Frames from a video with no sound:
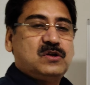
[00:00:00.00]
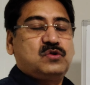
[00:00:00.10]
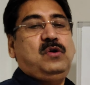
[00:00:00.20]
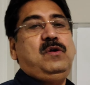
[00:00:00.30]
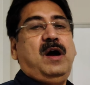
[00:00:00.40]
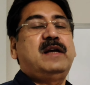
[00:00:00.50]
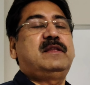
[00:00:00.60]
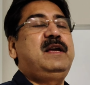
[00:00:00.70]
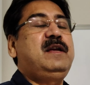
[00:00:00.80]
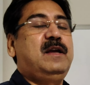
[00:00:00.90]
So I
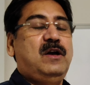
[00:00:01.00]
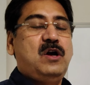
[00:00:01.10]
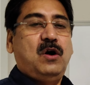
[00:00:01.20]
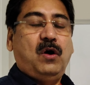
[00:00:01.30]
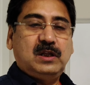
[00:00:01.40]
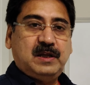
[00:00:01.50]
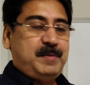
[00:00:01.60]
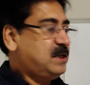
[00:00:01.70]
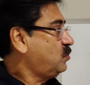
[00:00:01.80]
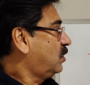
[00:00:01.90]
think all the
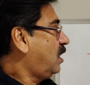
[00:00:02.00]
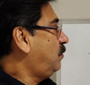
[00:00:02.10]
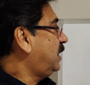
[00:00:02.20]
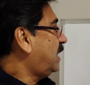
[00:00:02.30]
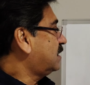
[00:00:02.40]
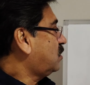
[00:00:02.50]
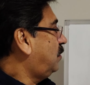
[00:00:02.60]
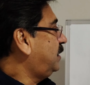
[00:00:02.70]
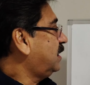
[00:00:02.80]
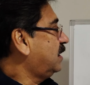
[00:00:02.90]
maths will has
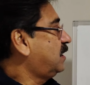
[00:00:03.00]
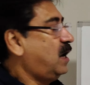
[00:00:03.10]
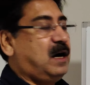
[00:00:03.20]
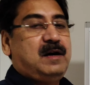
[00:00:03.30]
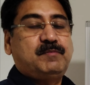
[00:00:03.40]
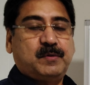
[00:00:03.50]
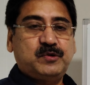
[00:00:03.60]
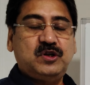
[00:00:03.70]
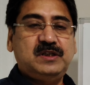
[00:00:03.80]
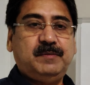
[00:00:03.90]
covered in the
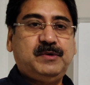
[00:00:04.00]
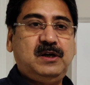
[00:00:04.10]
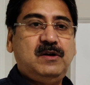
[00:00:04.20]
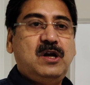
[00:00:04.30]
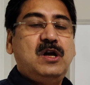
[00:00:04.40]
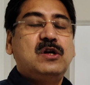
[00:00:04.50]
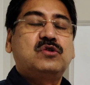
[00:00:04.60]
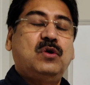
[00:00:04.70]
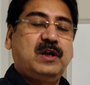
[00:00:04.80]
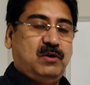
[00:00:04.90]
proportion chapter.
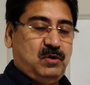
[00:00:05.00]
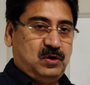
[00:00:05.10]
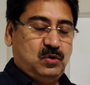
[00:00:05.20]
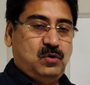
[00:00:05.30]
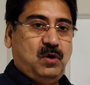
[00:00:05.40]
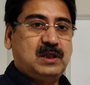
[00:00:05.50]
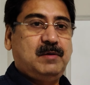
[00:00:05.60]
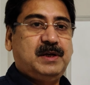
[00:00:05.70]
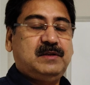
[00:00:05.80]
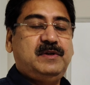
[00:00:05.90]
So you will do all
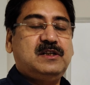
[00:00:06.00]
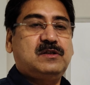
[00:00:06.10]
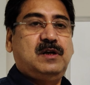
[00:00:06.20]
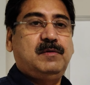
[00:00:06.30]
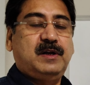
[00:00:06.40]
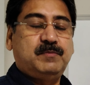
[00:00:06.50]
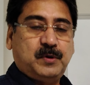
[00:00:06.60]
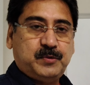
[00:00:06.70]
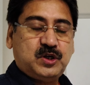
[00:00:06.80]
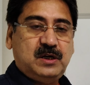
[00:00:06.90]
the mathematics in
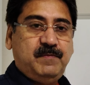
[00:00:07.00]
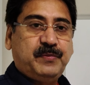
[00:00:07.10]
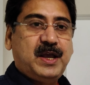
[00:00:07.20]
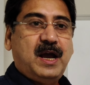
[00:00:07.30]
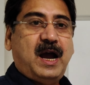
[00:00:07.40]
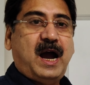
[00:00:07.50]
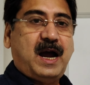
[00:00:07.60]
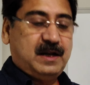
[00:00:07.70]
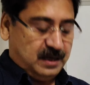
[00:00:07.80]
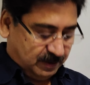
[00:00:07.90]
proportion,
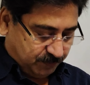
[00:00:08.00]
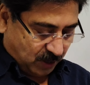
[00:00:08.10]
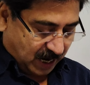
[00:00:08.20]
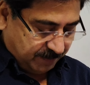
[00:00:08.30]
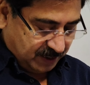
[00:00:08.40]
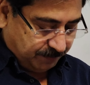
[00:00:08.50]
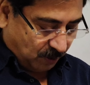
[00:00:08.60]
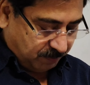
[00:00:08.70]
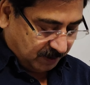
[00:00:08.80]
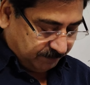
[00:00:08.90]
and if you have any
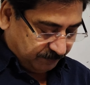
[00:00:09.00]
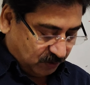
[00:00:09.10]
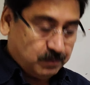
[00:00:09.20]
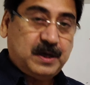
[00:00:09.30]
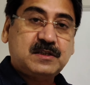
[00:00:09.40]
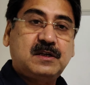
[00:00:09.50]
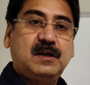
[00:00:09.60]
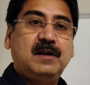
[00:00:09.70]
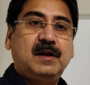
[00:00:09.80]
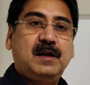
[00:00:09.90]
problem, you must
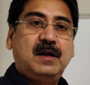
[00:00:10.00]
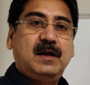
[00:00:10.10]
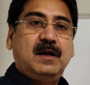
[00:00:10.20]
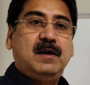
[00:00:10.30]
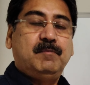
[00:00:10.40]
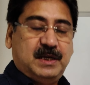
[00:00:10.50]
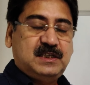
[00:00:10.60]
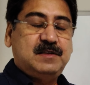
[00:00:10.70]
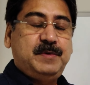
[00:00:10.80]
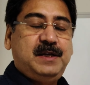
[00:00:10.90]

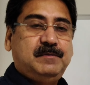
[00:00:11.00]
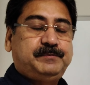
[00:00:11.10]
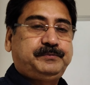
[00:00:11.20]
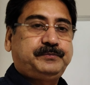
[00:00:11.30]
message me,